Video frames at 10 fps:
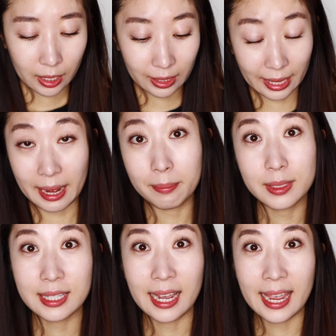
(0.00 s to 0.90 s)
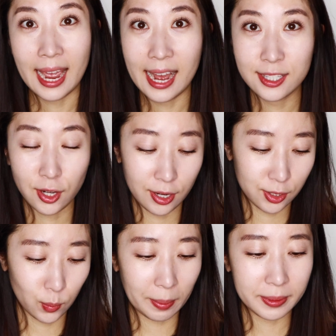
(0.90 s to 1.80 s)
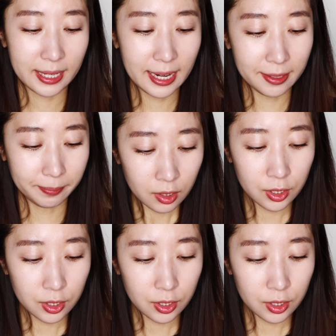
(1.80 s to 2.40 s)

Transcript: claims that it has on its website.